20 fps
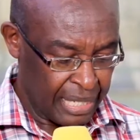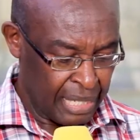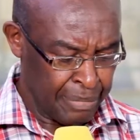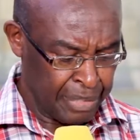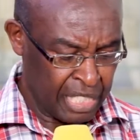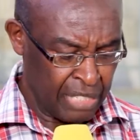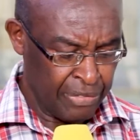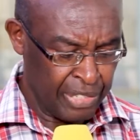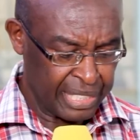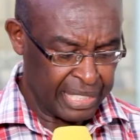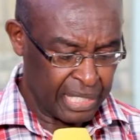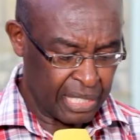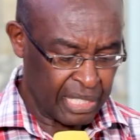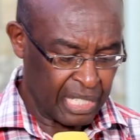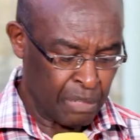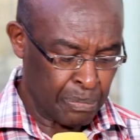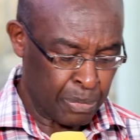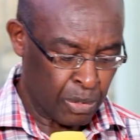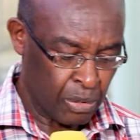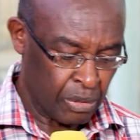Let me give you an
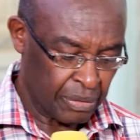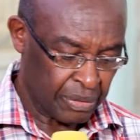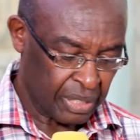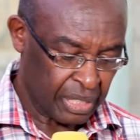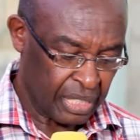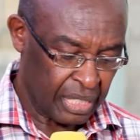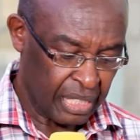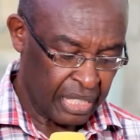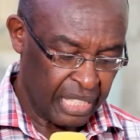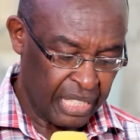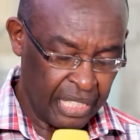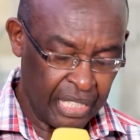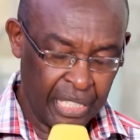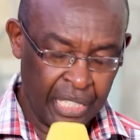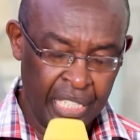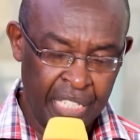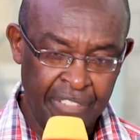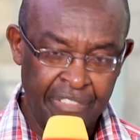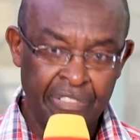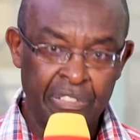example.
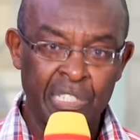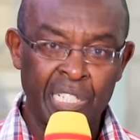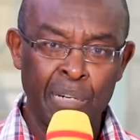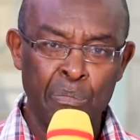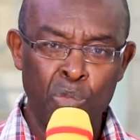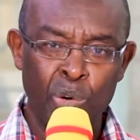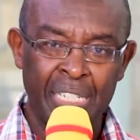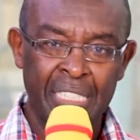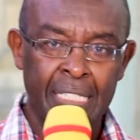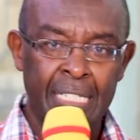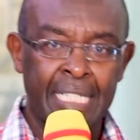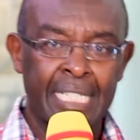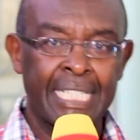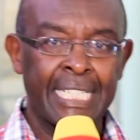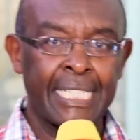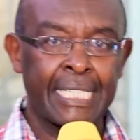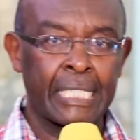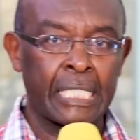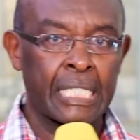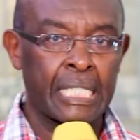If someone
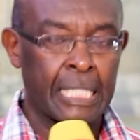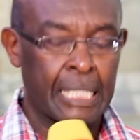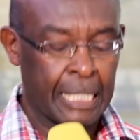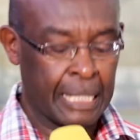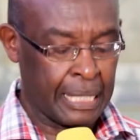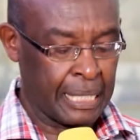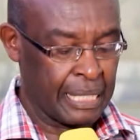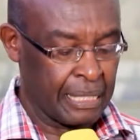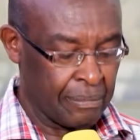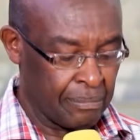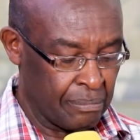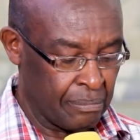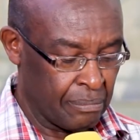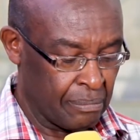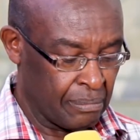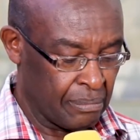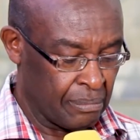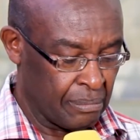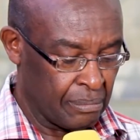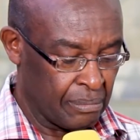steals,
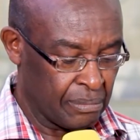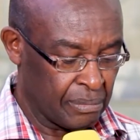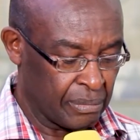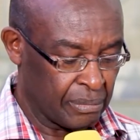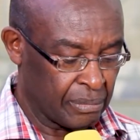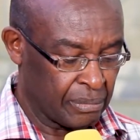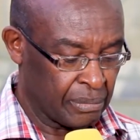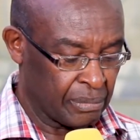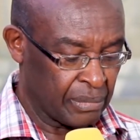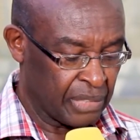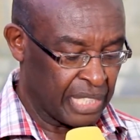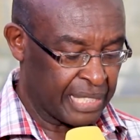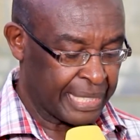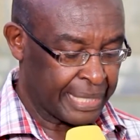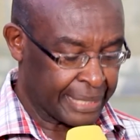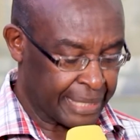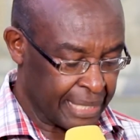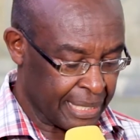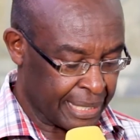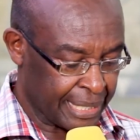is
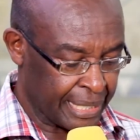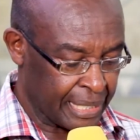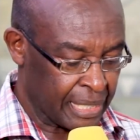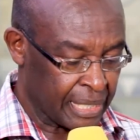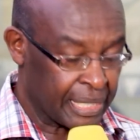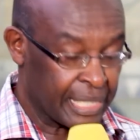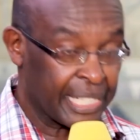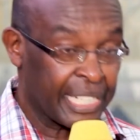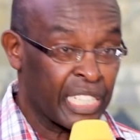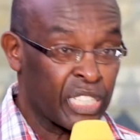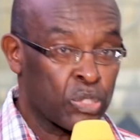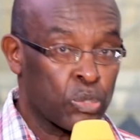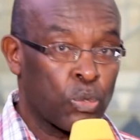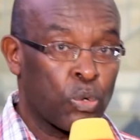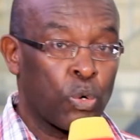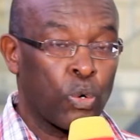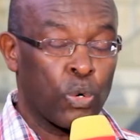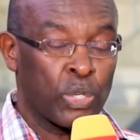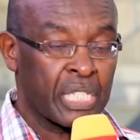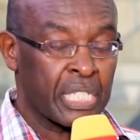arrested, taken to
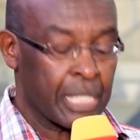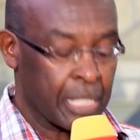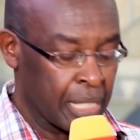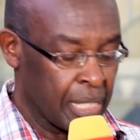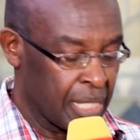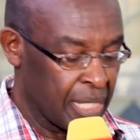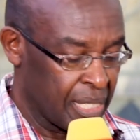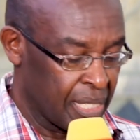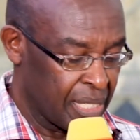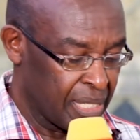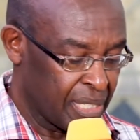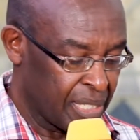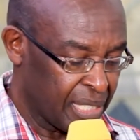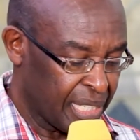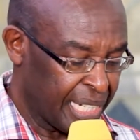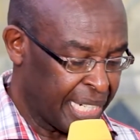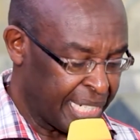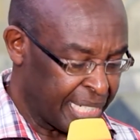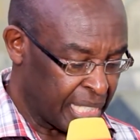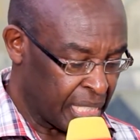court,
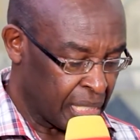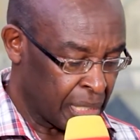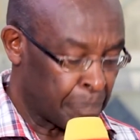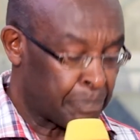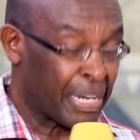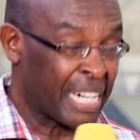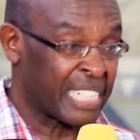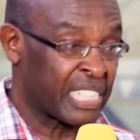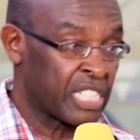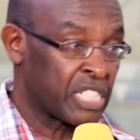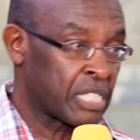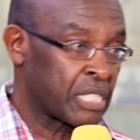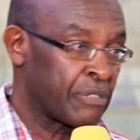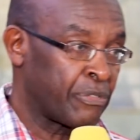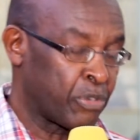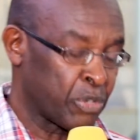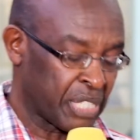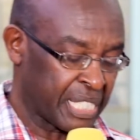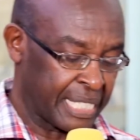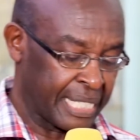and punished
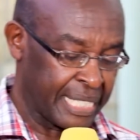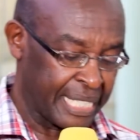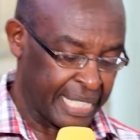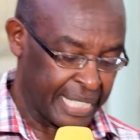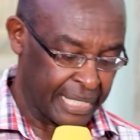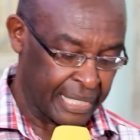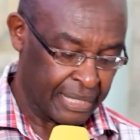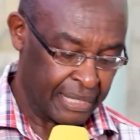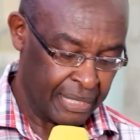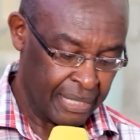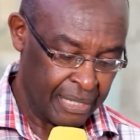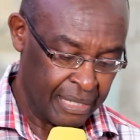for stealing,